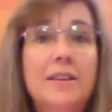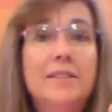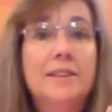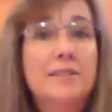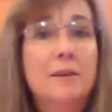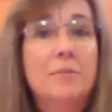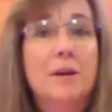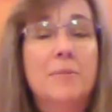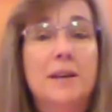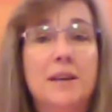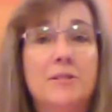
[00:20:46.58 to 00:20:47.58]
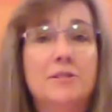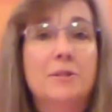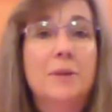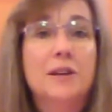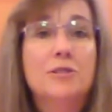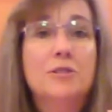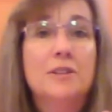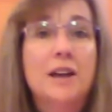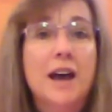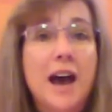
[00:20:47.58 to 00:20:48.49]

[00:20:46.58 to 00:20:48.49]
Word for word: this upcoming year to make sure that